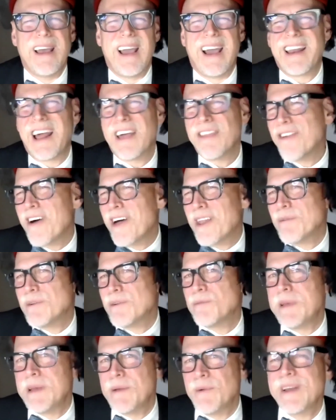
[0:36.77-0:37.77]
and I thought it
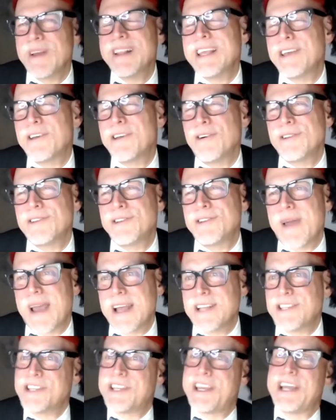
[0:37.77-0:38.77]
would be really good to
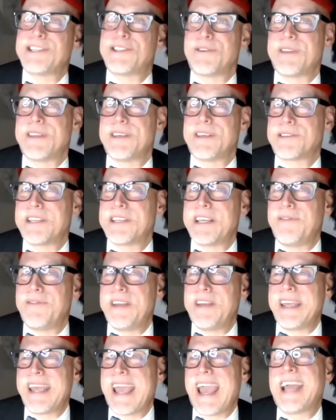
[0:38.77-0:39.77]
educate you this evening